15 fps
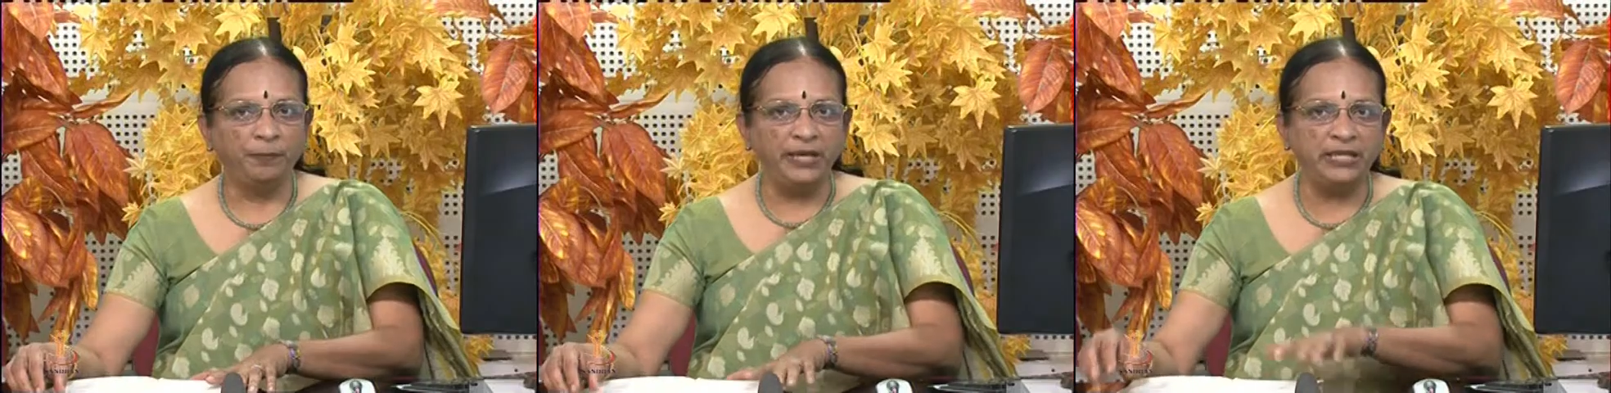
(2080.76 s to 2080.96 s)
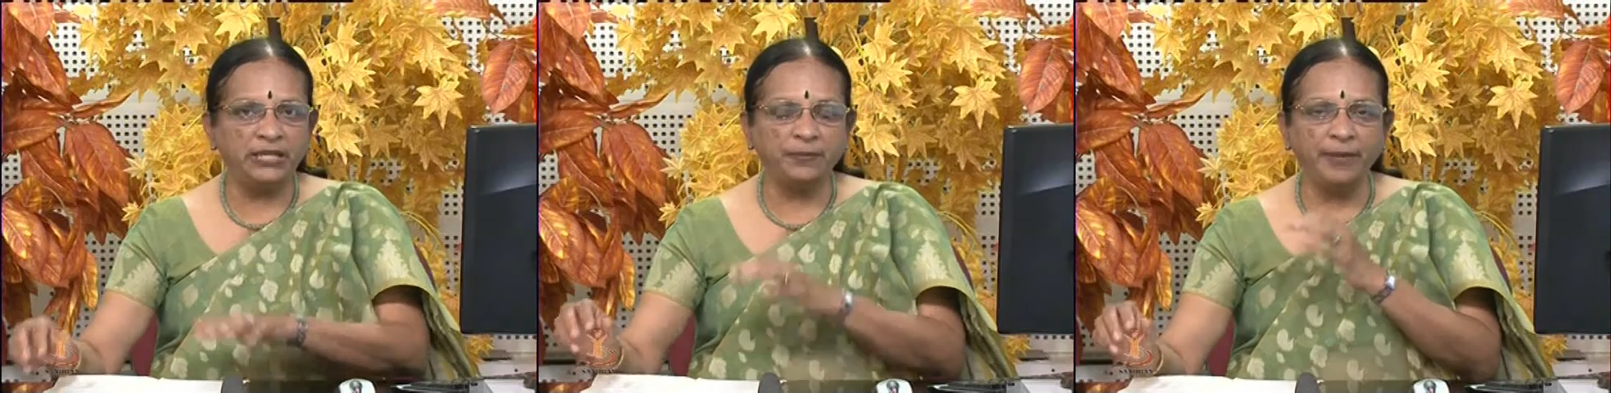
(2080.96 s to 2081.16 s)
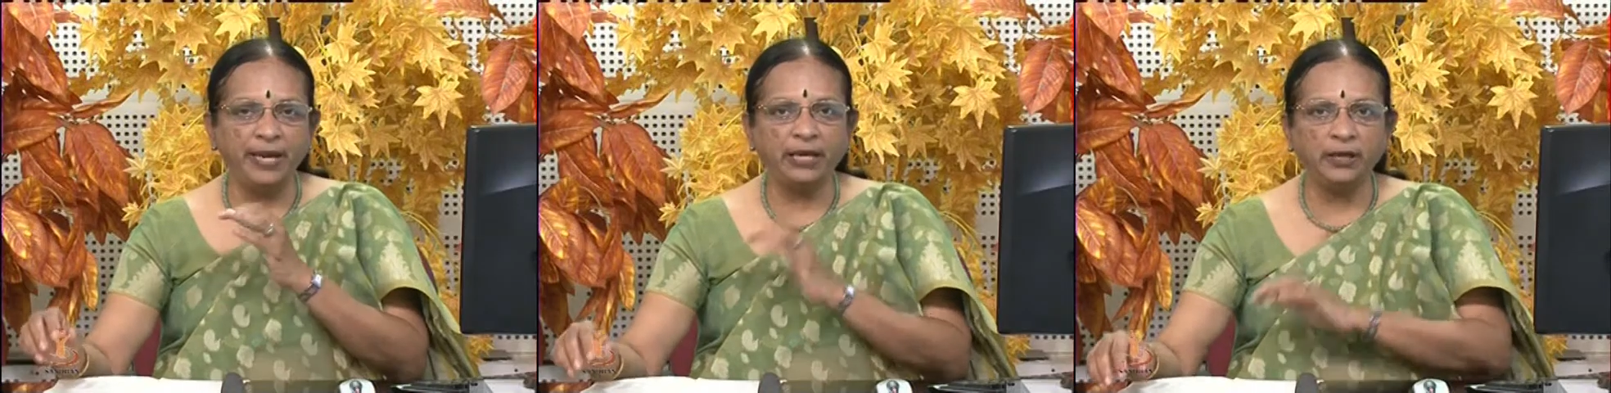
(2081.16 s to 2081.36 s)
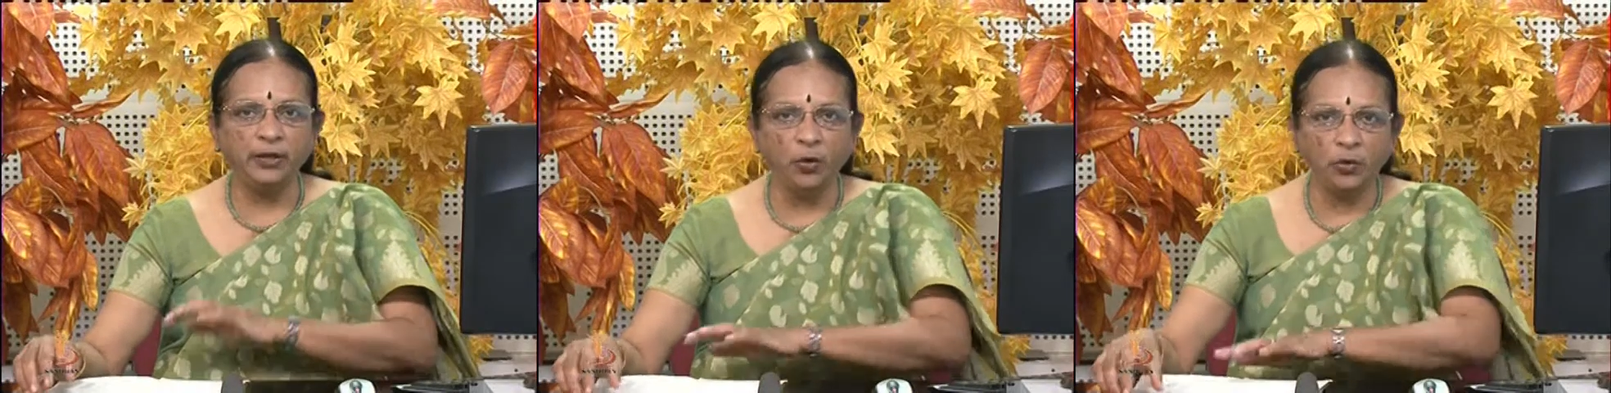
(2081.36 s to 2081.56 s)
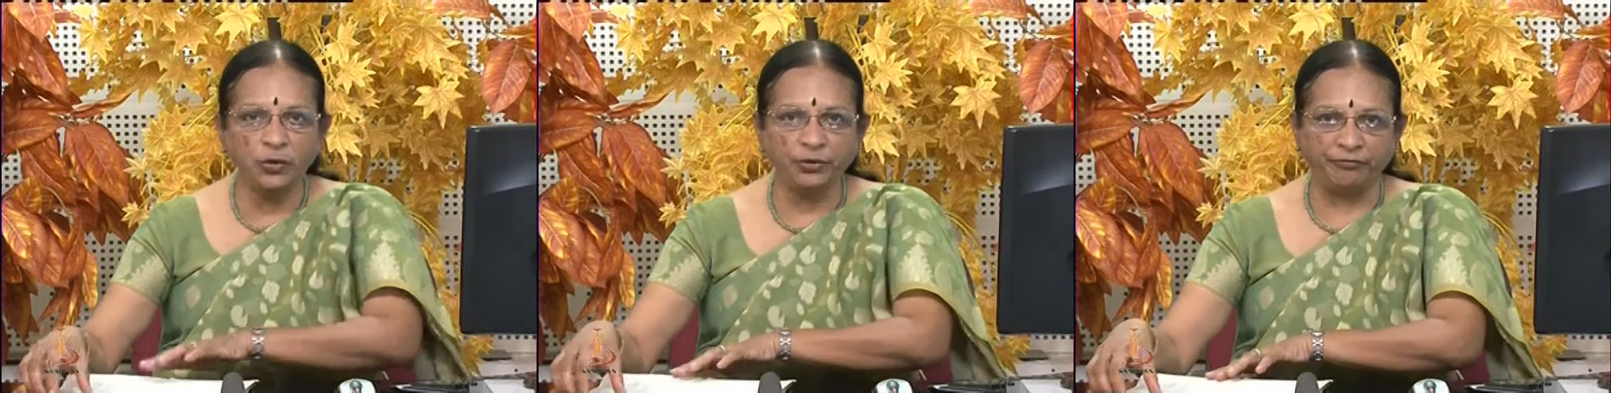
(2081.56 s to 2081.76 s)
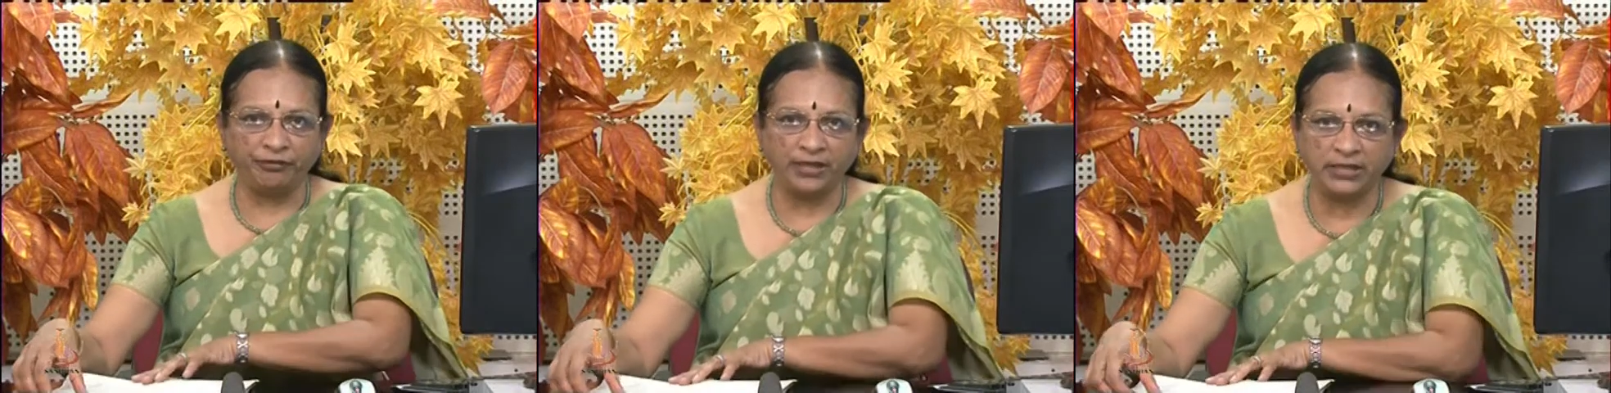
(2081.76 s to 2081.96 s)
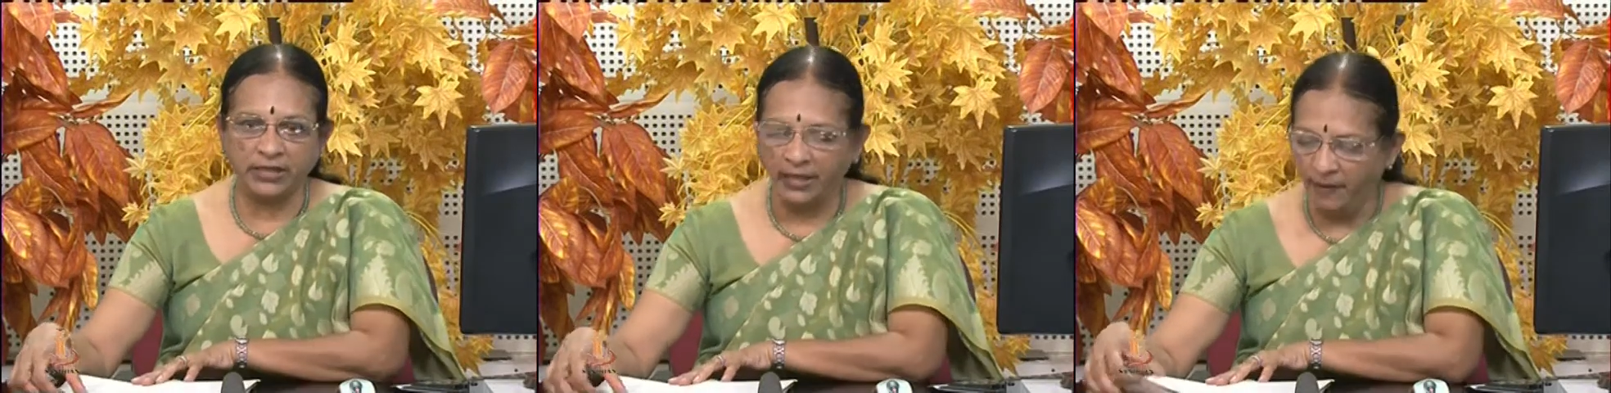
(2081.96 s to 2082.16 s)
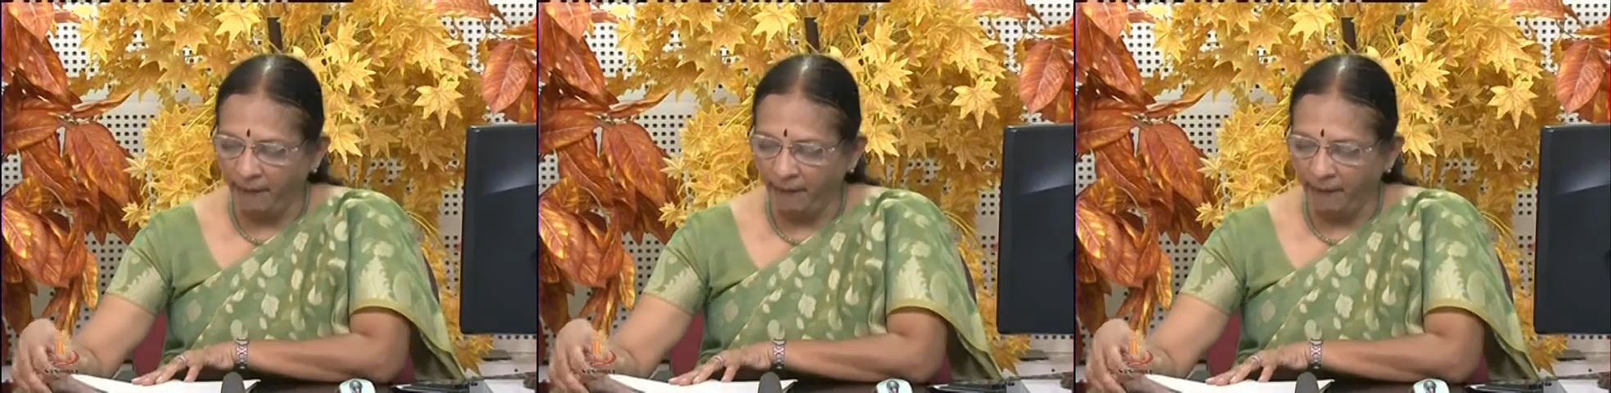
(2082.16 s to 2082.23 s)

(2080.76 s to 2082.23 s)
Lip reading: Please make a note of it,